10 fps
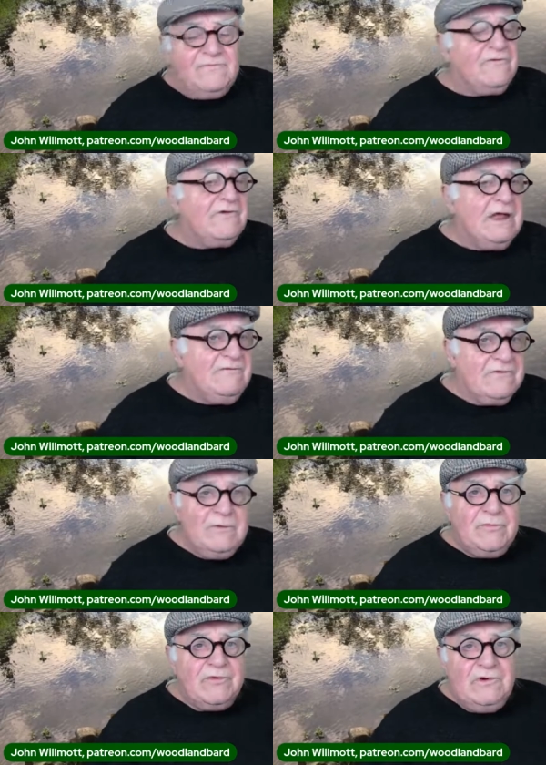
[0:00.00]
and
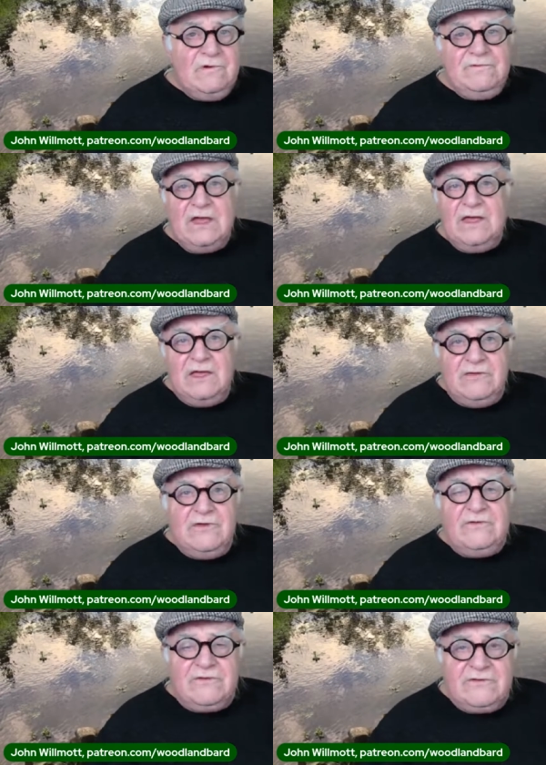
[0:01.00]
forever improved
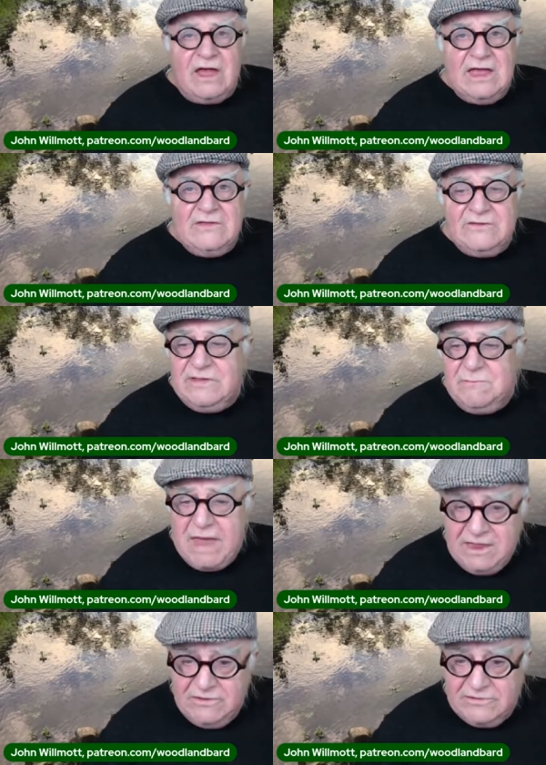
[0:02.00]
that science
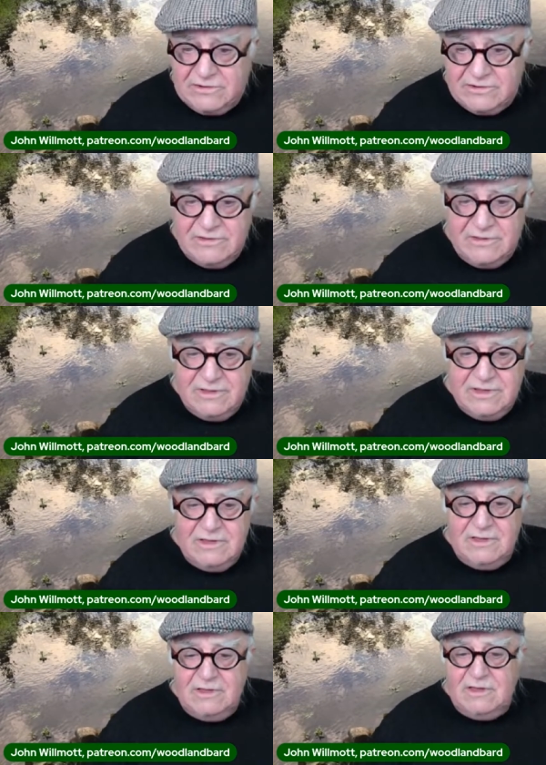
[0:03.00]
depends on.
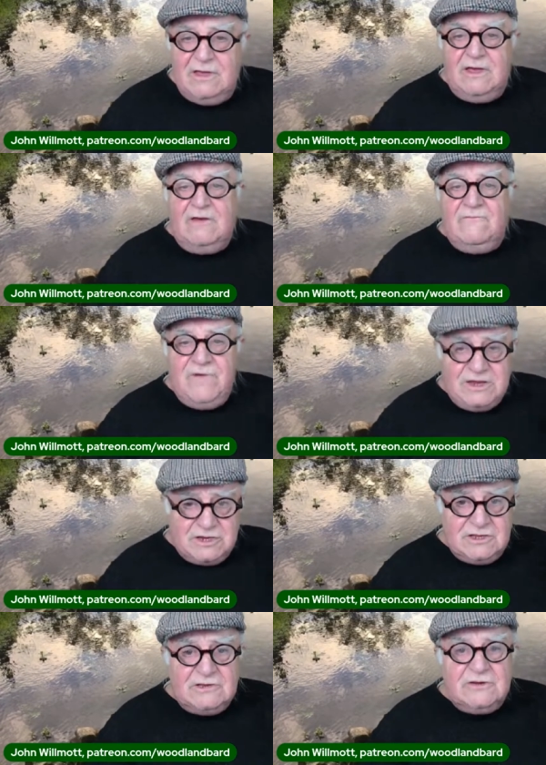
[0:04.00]

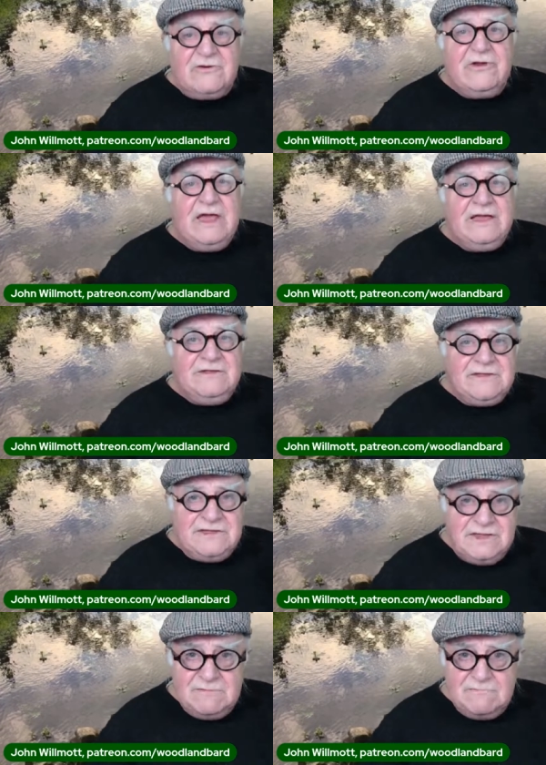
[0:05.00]
Vision
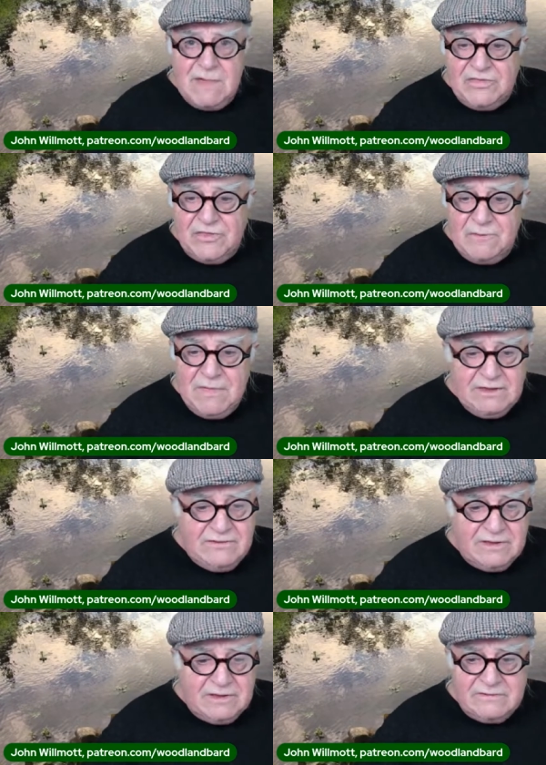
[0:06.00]
created
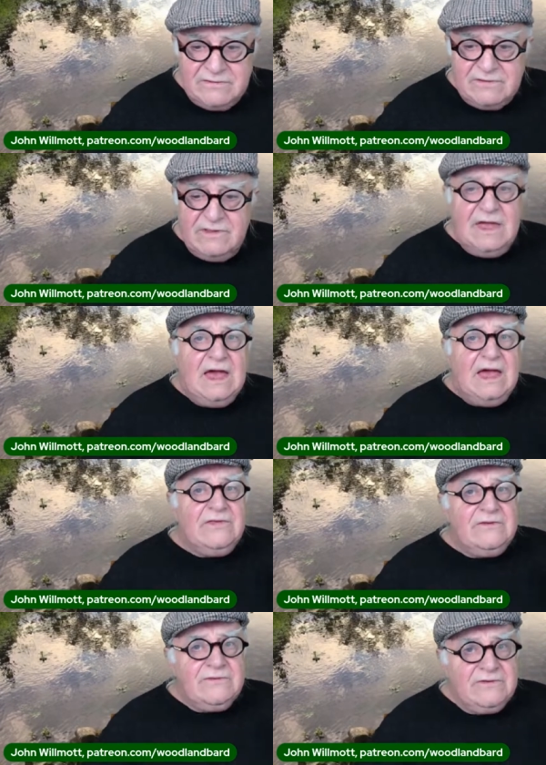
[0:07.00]
mathematics
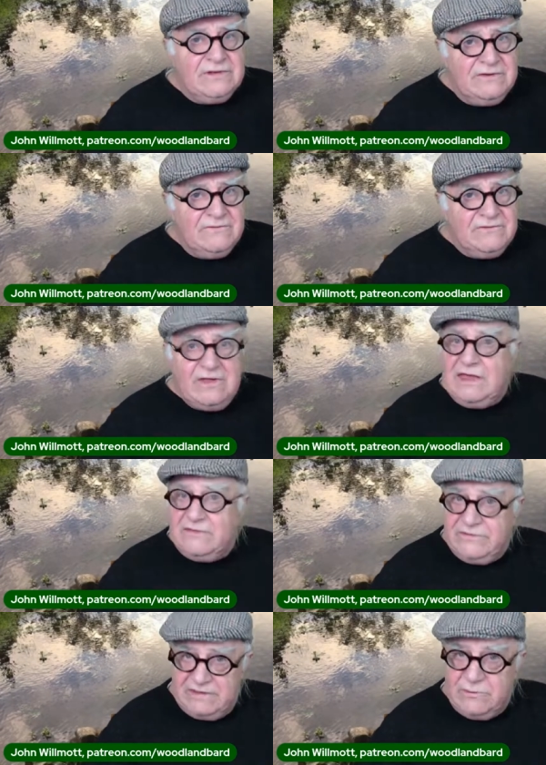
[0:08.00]
and the study of
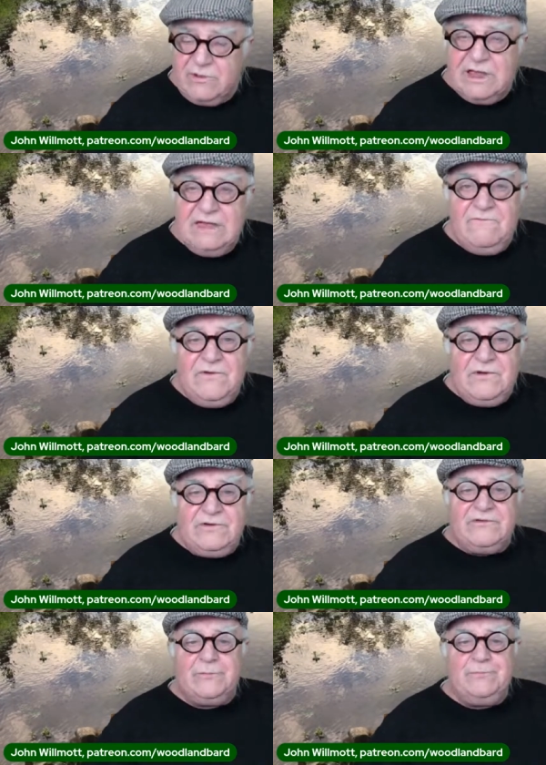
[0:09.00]
science. That's what came
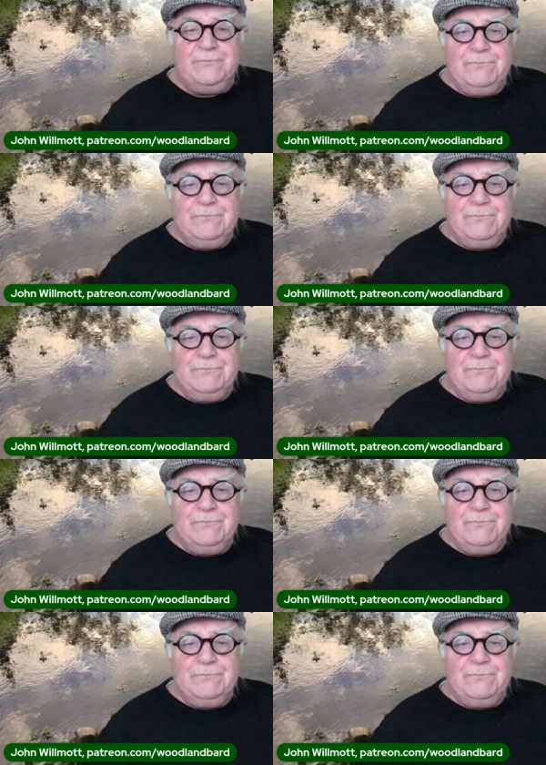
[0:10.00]
first.